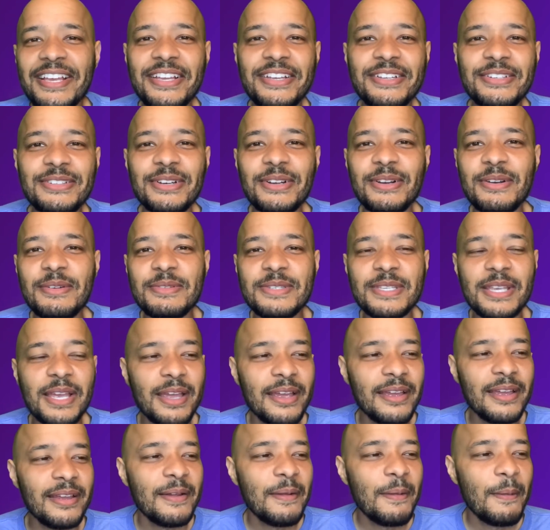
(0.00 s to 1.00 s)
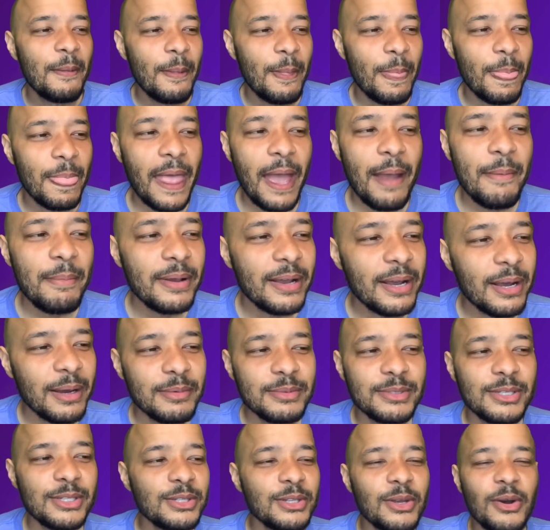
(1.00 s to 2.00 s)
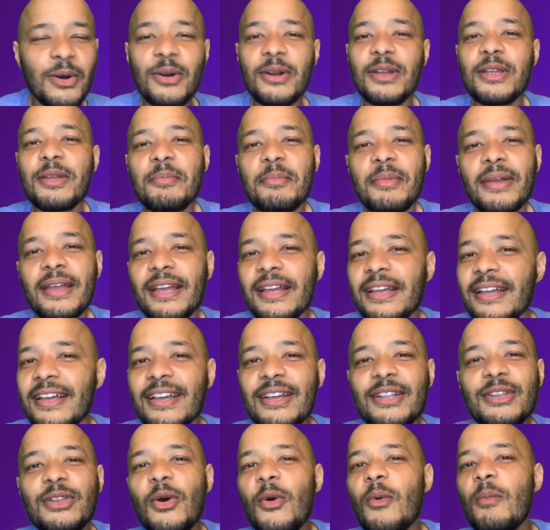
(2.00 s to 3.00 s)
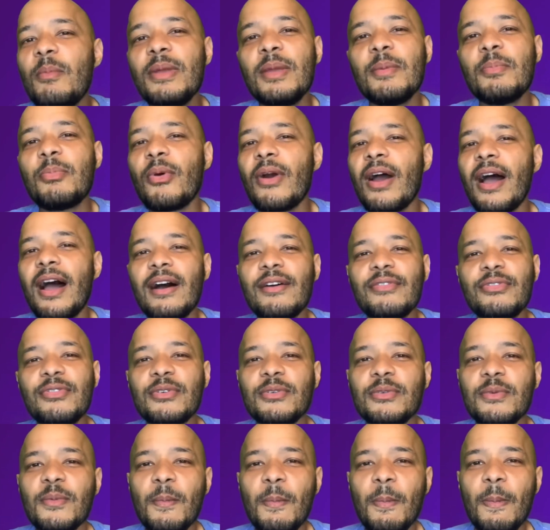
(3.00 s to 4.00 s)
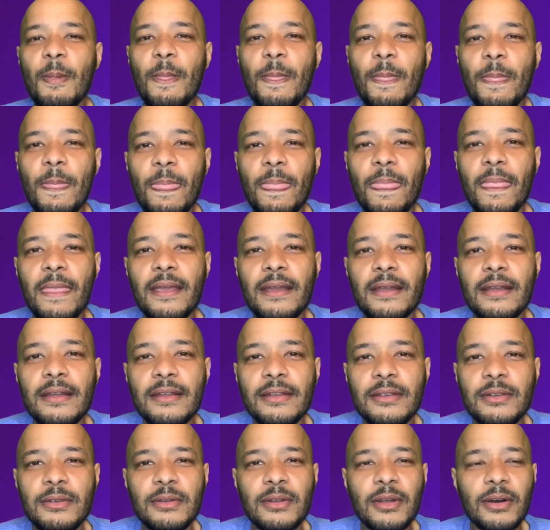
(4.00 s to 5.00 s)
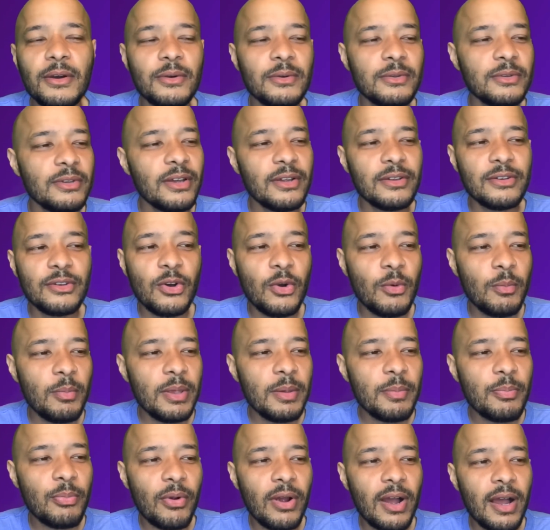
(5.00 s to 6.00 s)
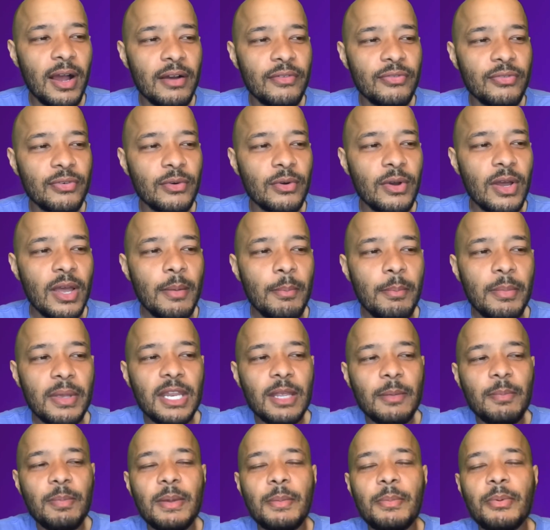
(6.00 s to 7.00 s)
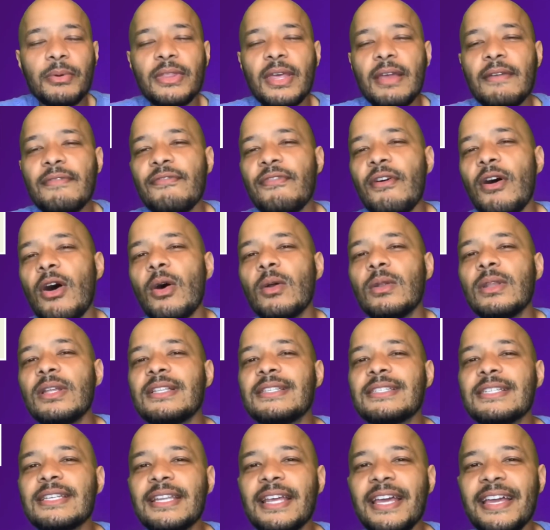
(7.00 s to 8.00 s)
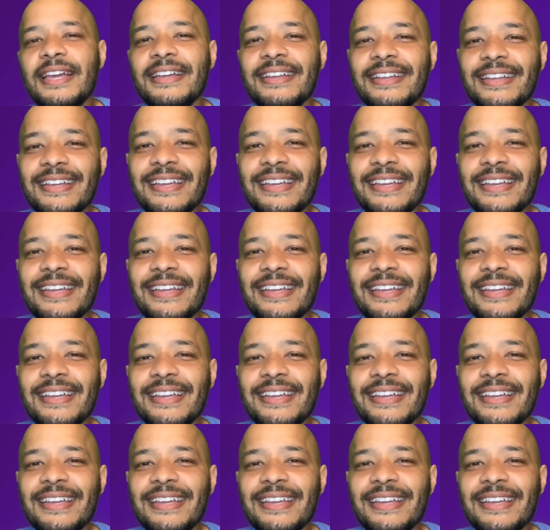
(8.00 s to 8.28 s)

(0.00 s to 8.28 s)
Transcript: you know what I'm saying? That becomes annoying, man. Don't be prideful. You know, don't be prideful. Many people they fall into the